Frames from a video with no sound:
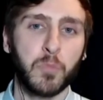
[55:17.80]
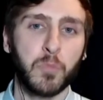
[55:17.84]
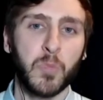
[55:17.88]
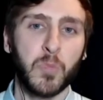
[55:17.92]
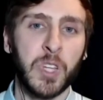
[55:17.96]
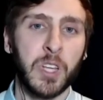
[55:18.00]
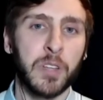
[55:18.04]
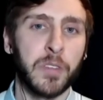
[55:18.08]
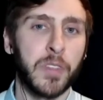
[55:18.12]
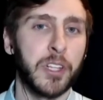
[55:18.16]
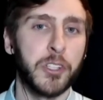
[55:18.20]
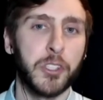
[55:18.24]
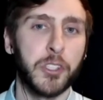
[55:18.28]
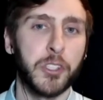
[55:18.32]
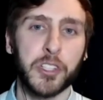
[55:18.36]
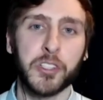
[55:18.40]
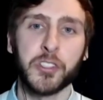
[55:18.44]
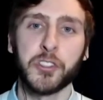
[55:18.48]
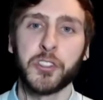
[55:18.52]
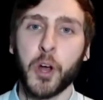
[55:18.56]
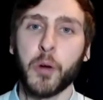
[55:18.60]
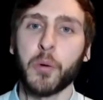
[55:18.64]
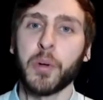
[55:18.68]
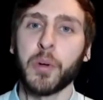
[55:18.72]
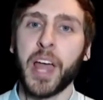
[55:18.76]
they
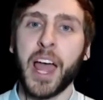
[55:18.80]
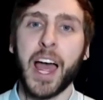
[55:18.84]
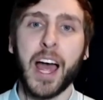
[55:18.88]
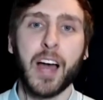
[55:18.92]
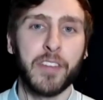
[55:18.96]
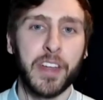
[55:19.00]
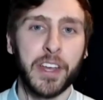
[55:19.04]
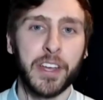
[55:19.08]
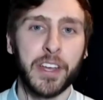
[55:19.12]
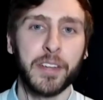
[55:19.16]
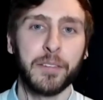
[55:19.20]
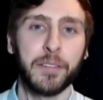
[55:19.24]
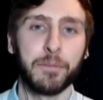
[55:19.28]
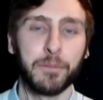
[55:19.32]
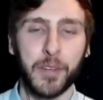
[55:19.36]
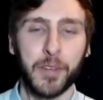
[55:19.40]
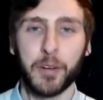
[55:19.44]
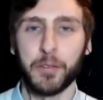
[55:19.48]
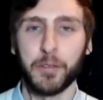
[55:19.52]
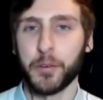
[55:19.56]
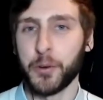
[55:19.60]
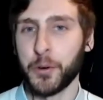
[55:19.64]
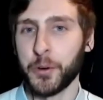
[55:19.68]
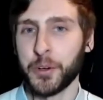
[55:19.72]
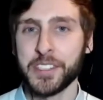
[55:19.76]
just don't have any,
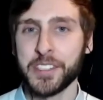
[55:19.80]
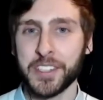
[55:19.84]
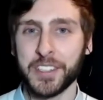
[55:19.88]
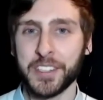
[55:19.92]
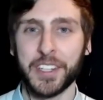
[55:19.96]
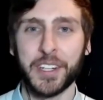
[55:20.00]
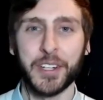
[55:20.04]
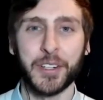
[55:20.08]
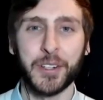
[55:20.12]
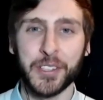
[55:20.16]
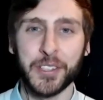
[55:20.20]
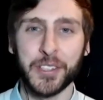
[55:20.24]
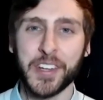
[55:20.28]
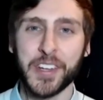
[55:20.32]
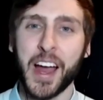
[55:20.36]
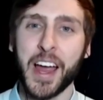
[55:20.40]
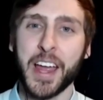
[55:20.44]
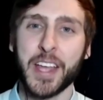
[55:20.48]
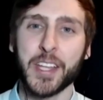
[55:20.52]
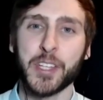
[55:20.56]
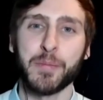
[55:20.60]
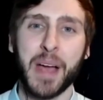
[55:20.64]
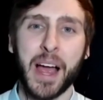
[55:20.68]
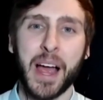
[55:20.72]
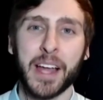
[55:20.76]
of course, clinical
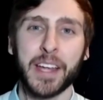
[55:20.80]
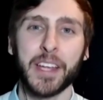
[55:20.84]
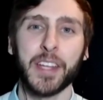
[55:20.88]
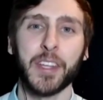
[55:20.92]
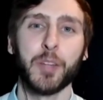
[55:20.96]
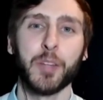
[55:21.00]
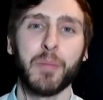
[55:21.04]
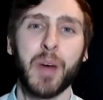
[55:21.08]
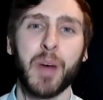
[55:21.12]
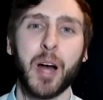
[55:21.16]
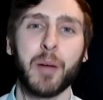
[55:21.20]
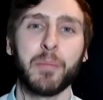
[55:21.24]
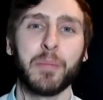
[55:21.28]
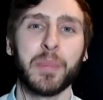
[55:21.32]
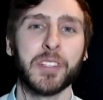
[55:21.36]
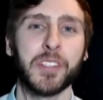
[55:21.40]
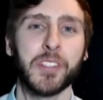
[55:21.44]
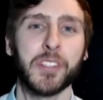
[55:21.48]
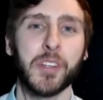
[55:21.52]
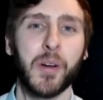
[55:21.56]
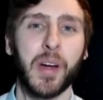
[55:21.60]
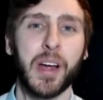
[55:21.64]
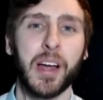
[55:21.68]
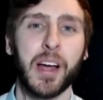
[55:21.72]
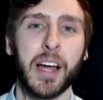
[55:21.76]
science backing them up. And
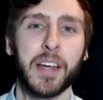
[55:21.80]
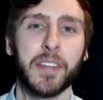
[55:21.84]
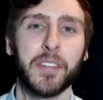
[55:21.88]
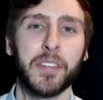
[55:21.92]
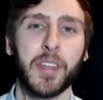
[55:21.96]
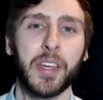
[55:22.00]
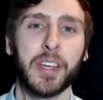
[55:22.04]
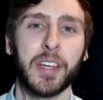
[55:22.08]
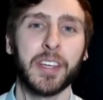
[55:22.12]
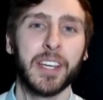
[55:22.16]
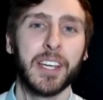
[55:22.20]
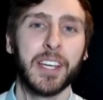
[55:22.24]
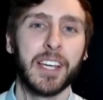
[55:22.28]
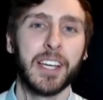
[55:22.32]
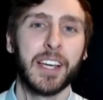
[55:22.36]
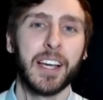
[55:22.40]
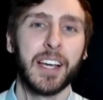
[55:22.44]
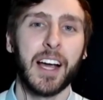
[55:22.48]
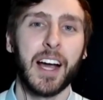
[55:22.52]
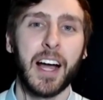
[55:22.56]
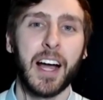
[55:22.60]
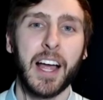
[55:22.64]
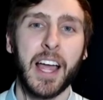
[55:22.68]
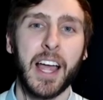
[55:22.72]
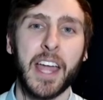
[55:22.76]
so I think
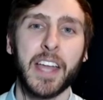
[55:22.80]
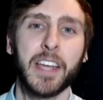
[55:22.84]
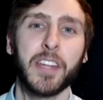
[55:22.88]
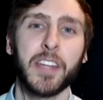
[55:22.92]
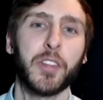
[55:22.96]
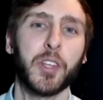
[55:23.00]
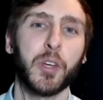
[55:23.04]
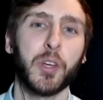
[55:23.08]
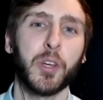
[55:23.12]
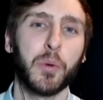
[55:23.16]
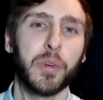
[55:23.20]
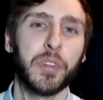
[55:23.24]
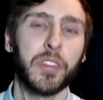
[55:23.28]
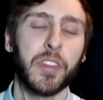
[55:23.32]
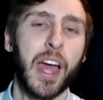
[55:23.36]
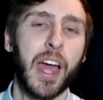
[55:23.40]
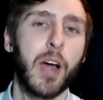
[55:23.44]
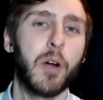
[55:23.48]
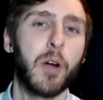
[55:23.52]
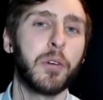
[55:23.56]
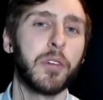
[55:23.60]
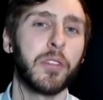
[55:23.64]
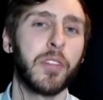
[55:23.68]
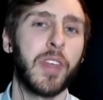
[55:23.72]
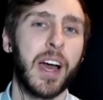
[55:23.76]
anything
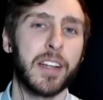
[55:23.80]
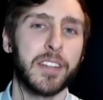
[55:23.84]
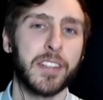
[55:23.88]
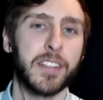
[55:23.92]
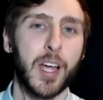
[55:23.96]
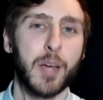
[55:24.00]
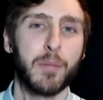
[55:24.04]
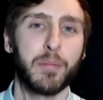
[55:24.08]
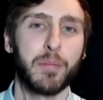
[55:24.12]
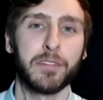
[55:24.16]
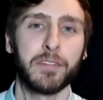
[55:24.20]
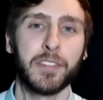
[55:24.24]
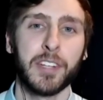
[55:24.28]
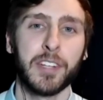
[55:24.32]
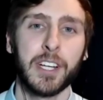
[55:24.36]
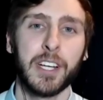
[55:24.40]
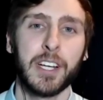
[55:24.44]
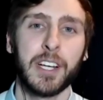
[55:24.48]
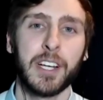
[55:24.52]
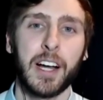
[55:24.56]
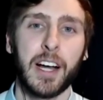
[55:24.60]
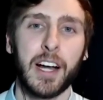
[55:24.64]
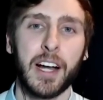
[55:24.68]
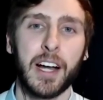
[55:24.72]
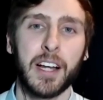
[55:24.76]
without that type of
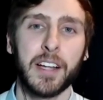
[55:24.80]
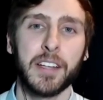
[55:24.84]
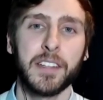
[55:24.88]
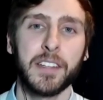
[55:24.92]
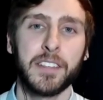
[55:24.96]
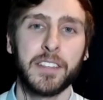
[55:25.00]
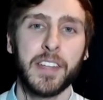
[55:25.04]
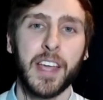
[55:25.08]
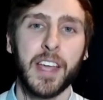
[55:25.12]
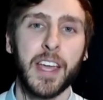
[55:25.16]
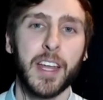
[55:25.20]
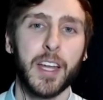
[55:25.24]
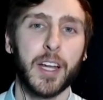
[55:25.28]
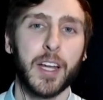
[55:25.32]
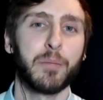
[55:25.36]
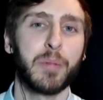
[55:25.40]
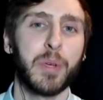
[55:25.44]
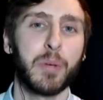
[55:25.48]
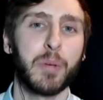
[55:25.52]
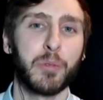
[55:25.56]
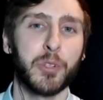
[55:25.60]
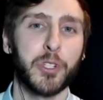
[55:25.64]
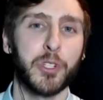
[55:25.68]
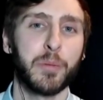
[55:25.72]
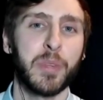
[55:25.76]
data,
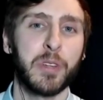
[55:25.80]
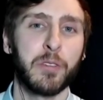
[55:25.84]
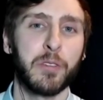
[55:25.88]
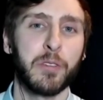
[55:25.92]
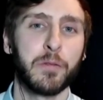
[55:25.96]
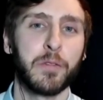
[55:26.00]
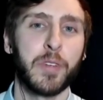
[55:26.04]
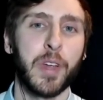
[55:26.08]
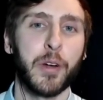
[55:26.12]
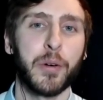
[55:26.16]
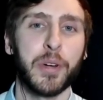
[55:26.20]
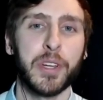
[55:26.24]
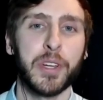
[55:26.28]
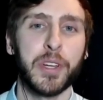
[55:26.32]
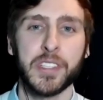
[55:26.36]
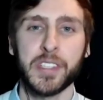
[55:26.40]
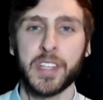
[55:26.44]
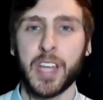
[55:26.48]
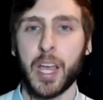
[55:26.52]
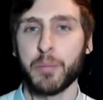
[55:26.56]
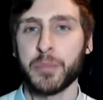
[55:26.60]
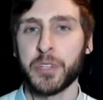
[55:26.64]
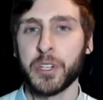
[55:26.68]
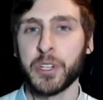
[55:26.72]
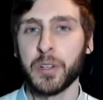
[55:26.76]
people should be very
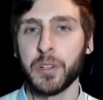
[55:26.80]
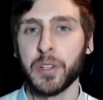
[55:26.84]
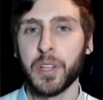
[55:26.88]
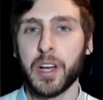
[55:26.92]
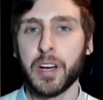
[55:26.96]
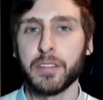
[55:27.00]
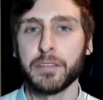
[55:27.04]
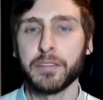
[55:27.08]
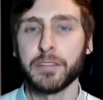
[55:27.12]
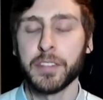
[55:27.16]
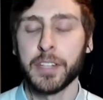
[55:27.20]
skeptical of.